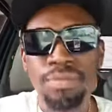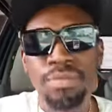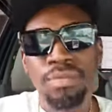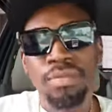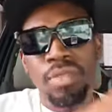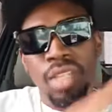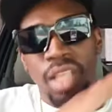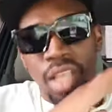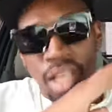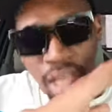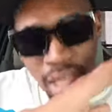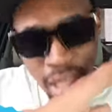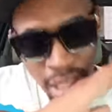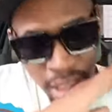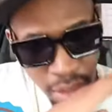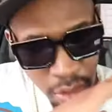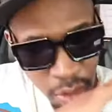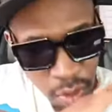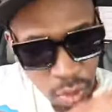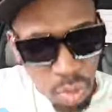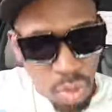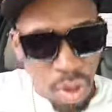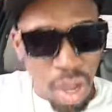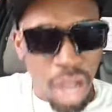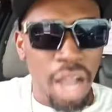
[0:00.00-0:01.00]
A
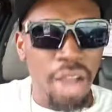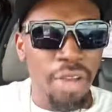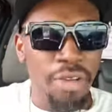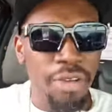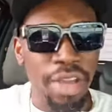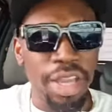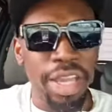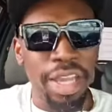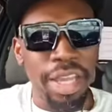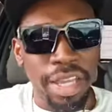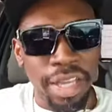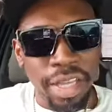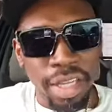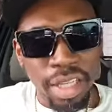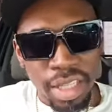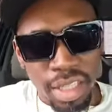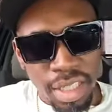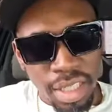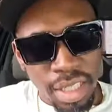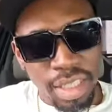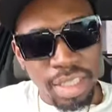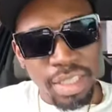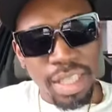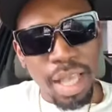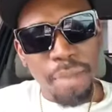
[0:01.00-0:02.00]
soiree is a